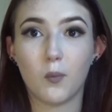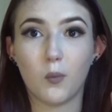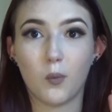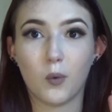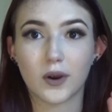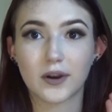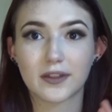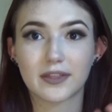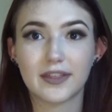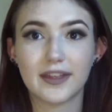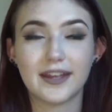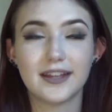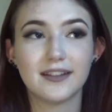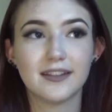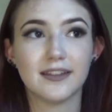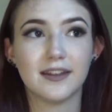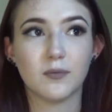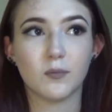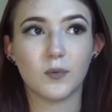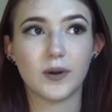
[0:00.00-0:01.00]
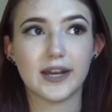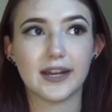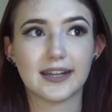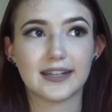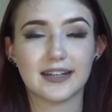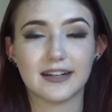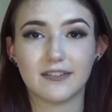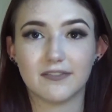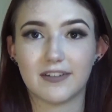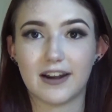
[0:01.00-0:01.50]
worth it than
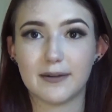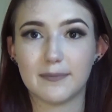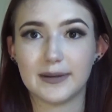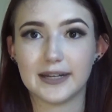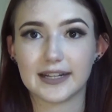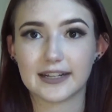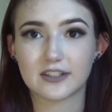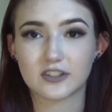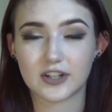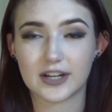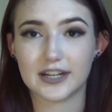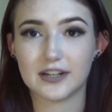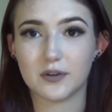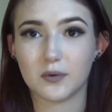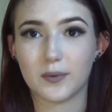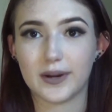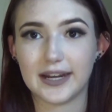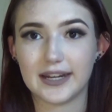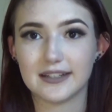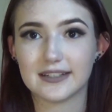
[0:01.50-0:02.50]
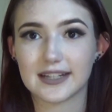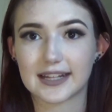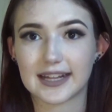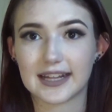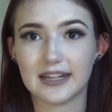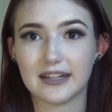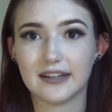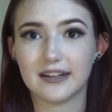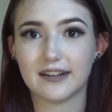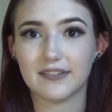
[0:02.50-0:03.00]
wasting 5 minutes trying to wait to
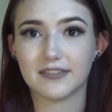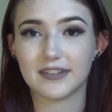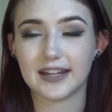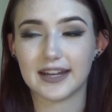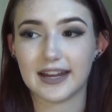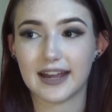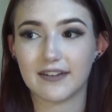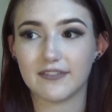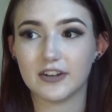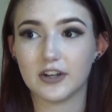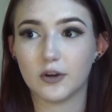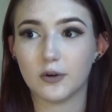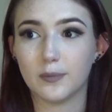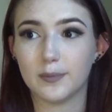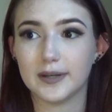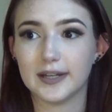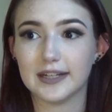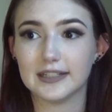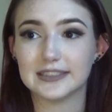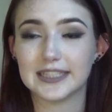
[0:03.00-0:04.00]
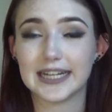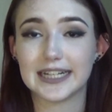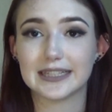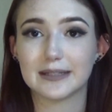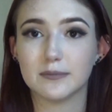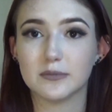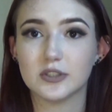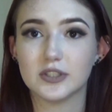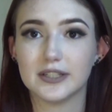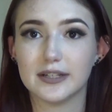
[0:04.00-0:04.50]
see if they have an opening. Take
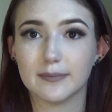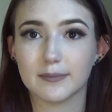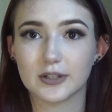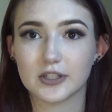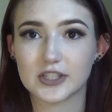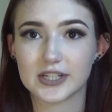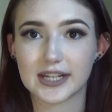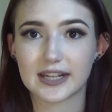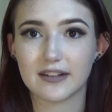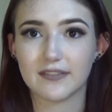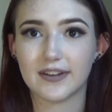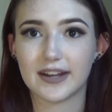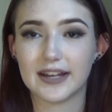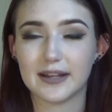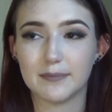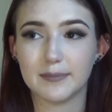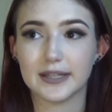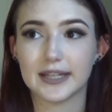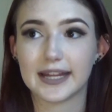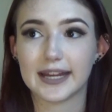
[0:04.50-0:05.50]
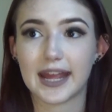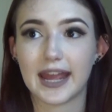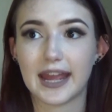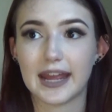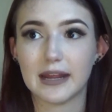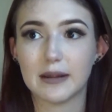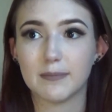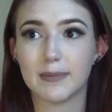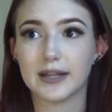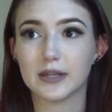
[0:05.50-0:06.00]
them to the emergency vet and be like,
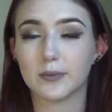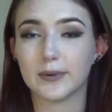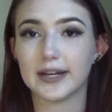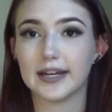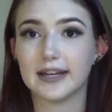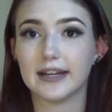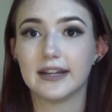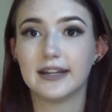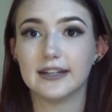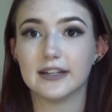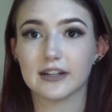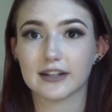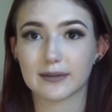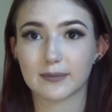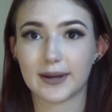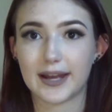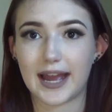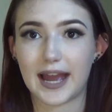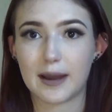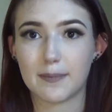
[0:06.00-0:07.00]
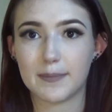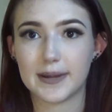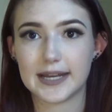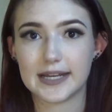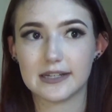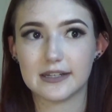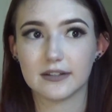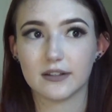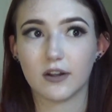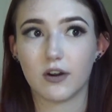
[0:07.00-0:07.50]
hey, by the way, here's what
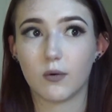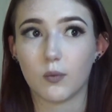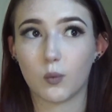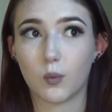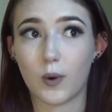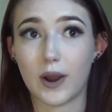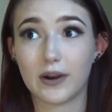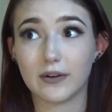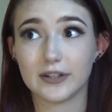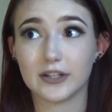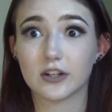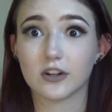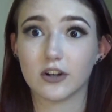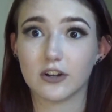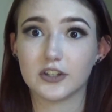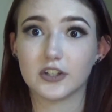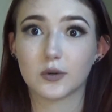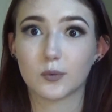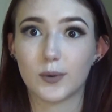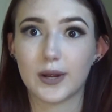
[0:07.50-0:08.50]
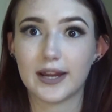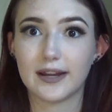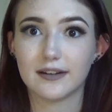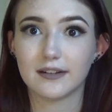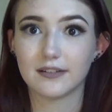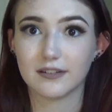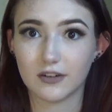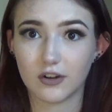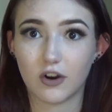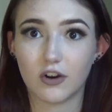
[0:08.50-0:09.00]
happened, while you're on your way.
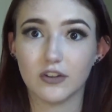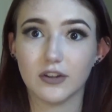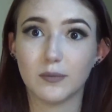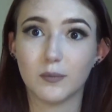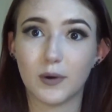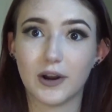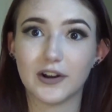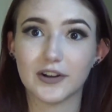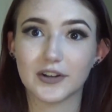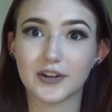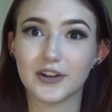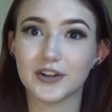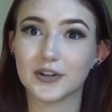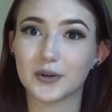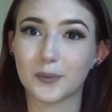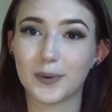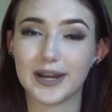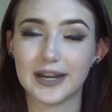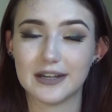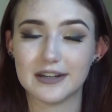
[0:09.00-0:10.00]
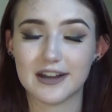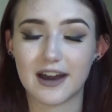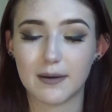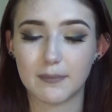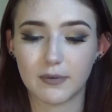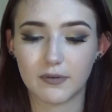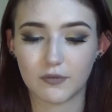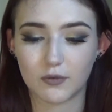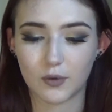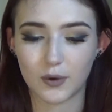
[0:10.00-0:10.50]
Call them while you're on your way,
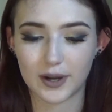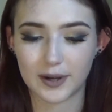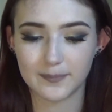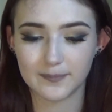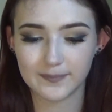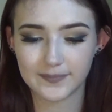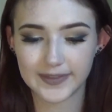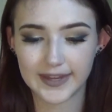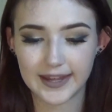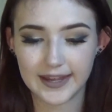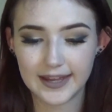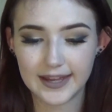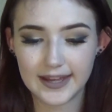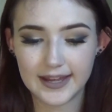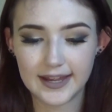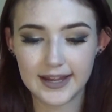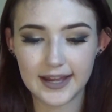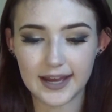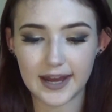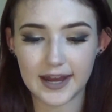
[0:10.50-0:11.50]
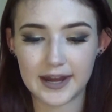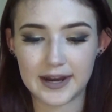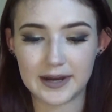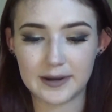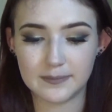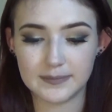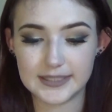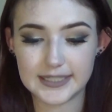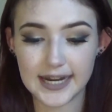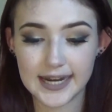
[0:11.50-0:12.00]
not before.
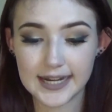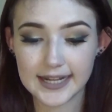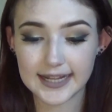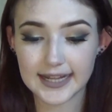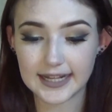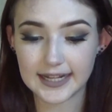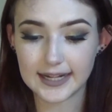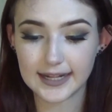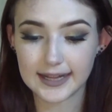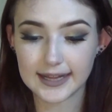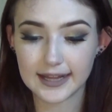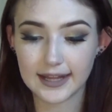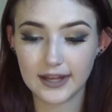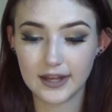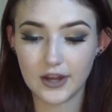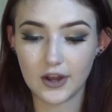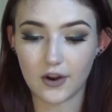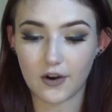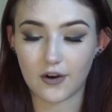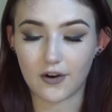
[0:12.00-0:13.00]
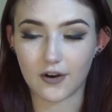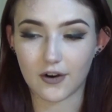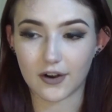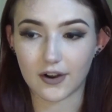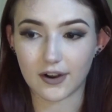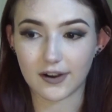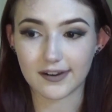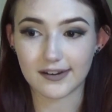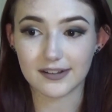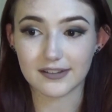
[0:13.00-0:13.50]
Daisies
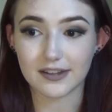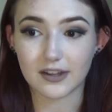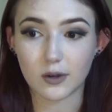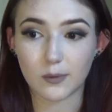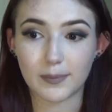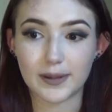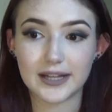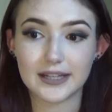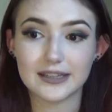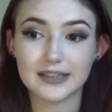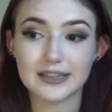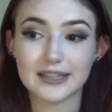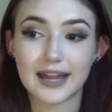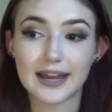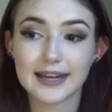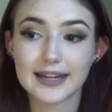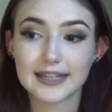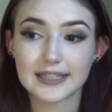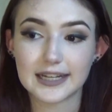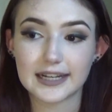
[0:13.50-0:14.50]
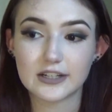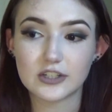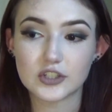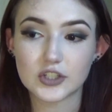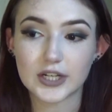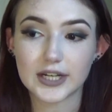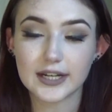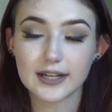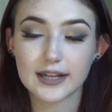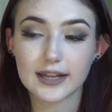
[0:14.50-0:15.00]
are a little bit less
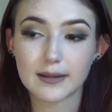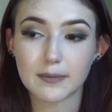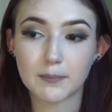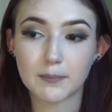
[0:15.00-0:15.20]
dangerous,